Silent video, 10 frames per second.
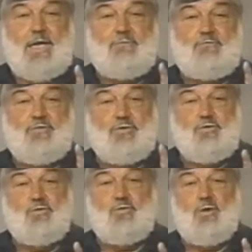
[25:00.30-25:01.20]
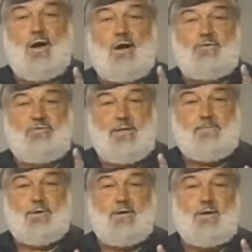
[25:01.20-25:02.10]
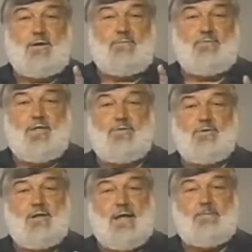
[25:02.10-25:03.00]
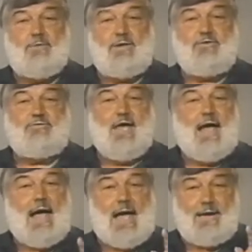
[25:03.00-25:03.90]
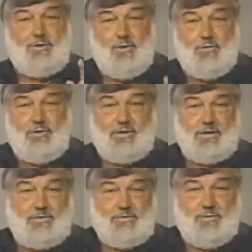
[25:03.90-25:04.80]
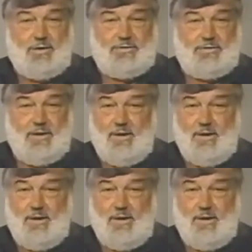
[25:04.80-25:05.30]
if you are typical of other companies, I know you can do it.